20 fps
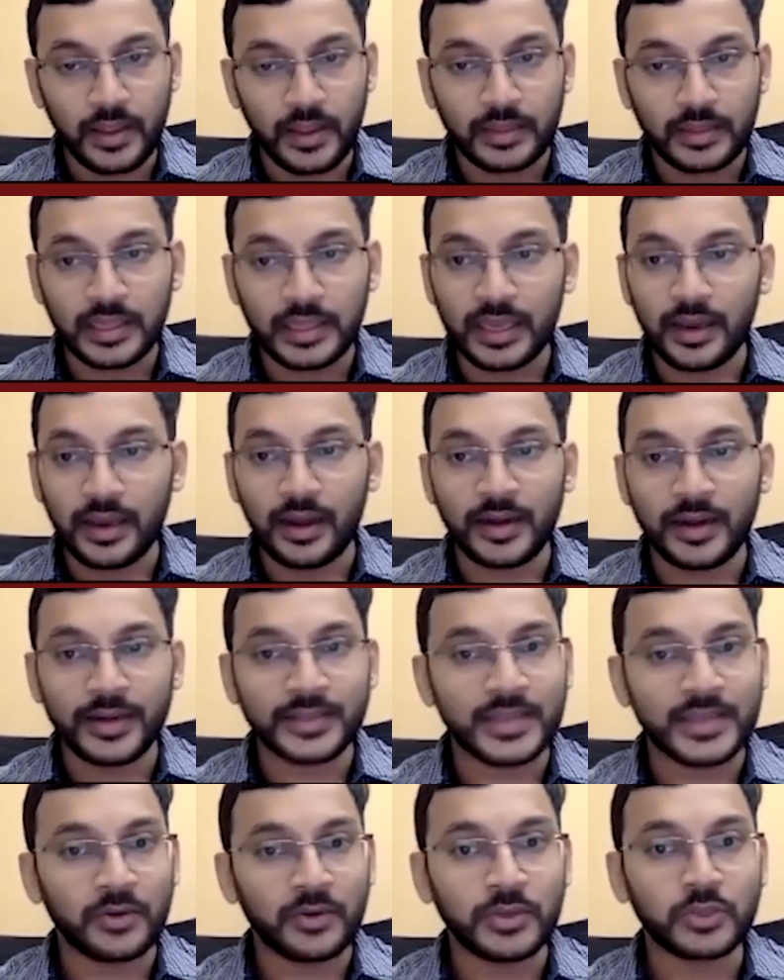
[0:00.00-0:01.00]
the
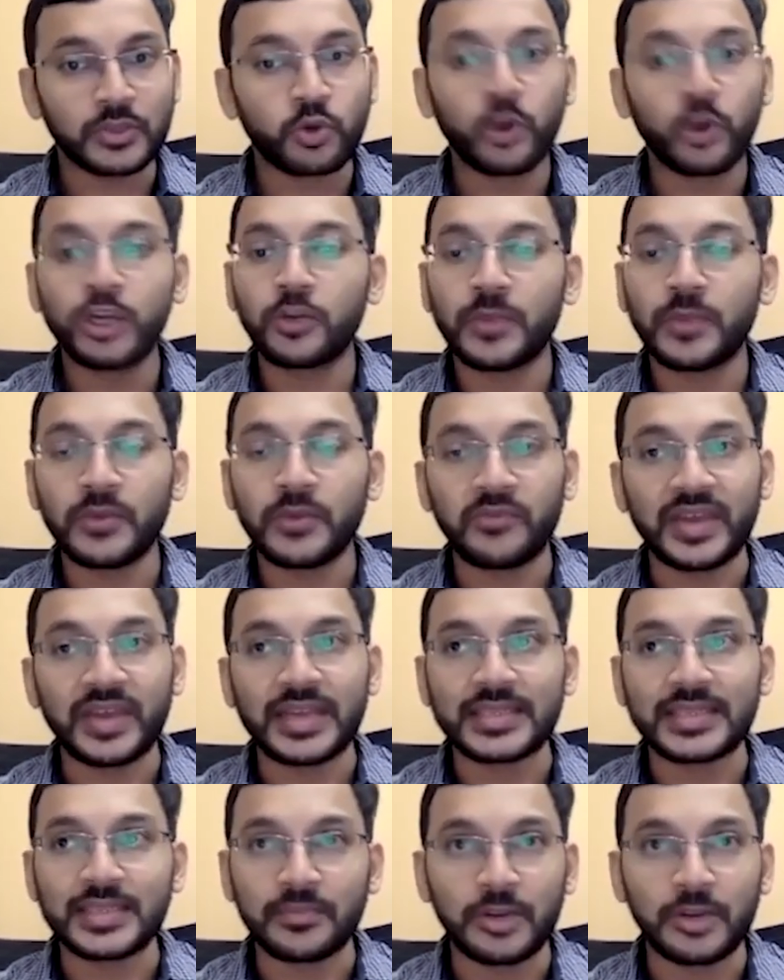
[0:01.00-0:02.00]
ultrasound is going to be
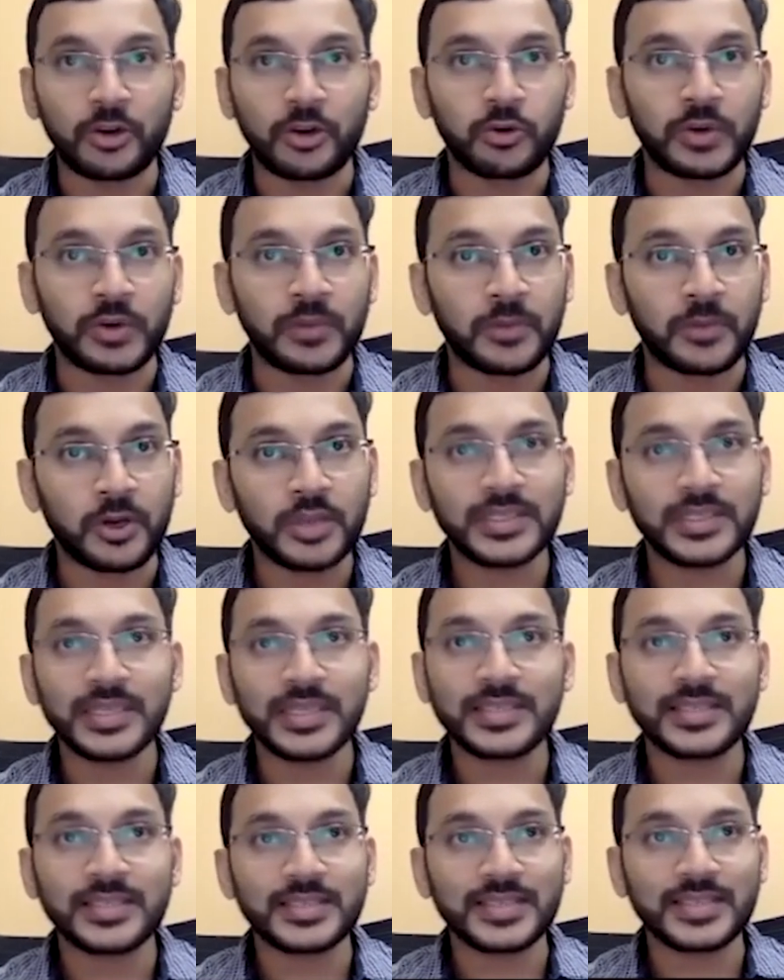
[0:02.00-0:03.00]
very similar to it because
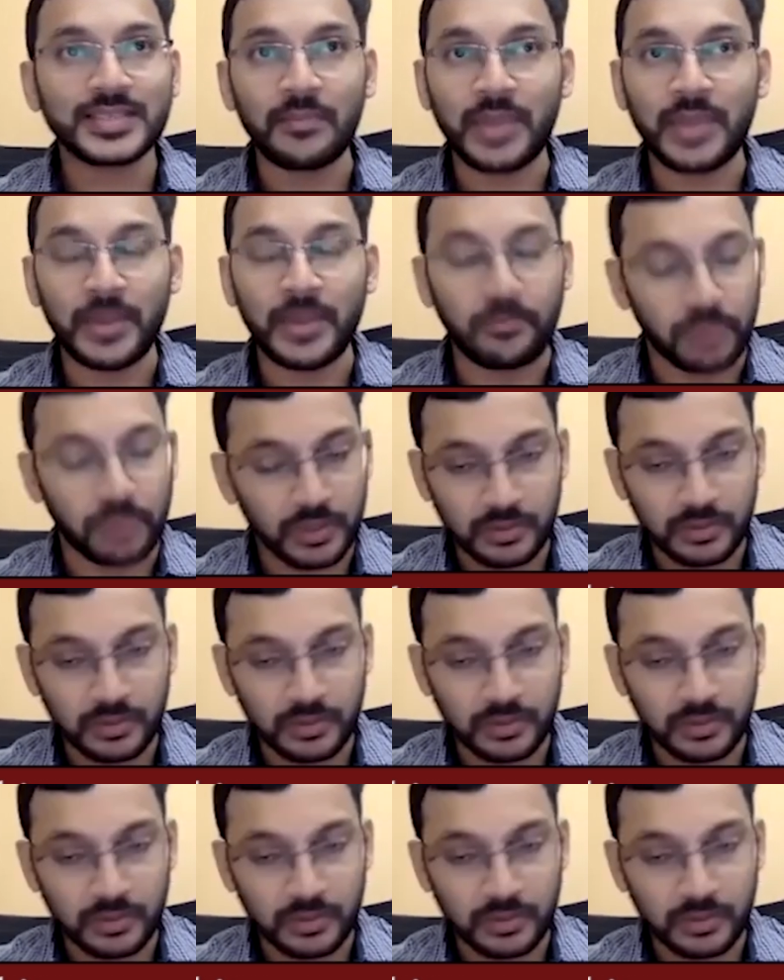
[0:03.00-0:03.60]
it's the same hip.